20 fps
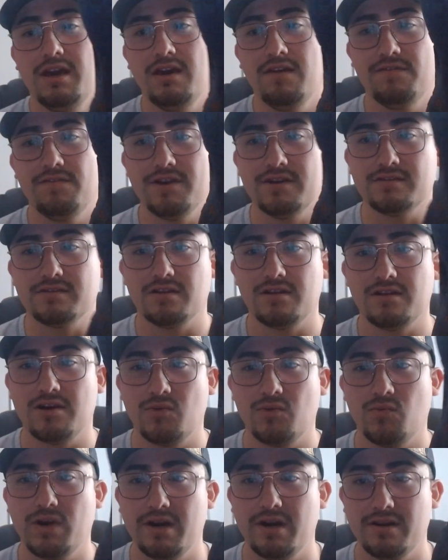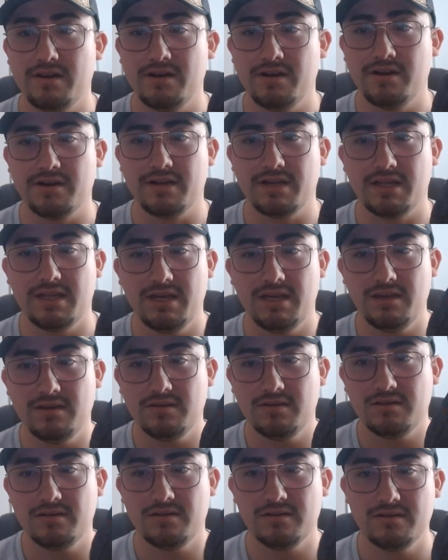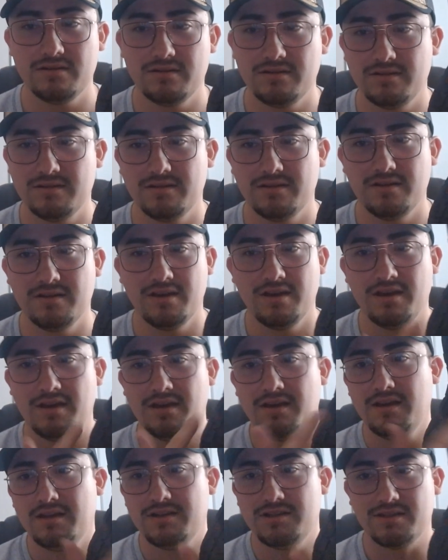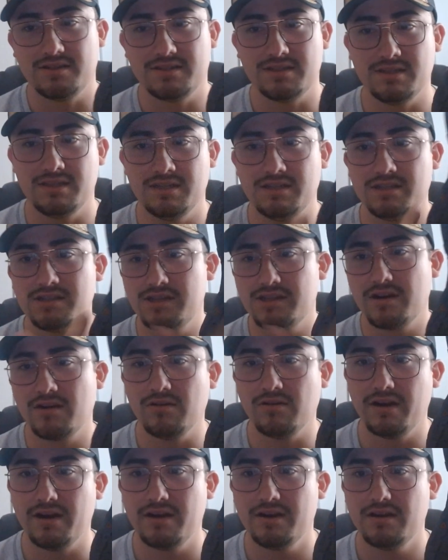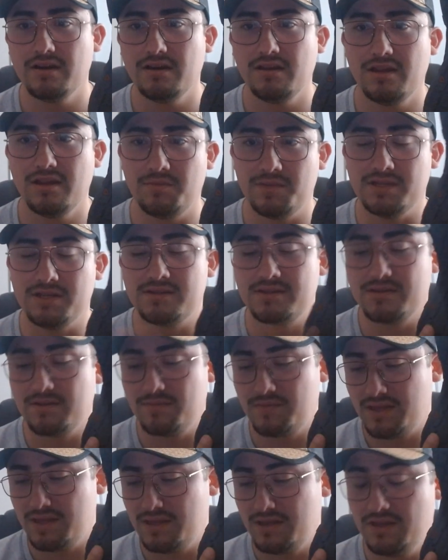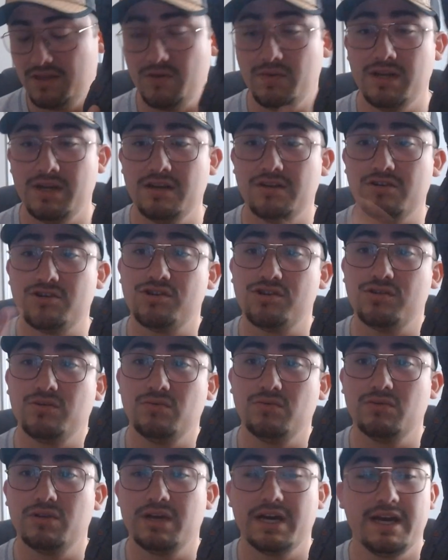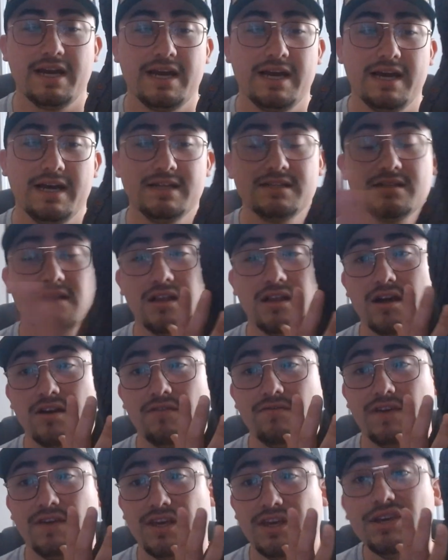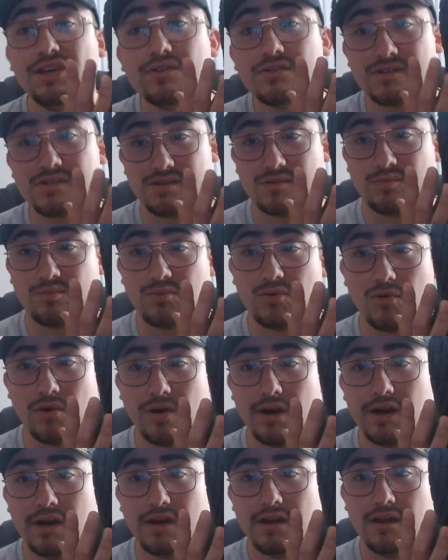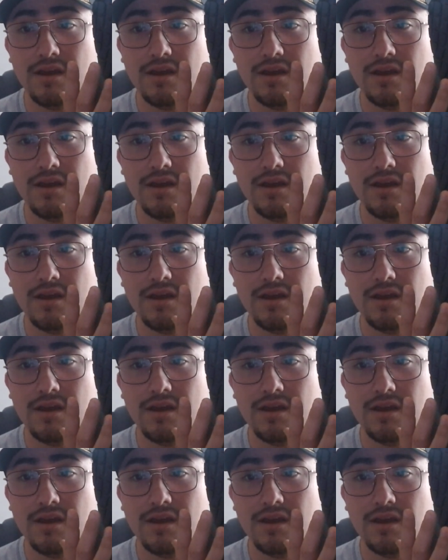If there's a lot of wear in your heel, just in this general area, that means some you need a shoe that has a lot of heel support.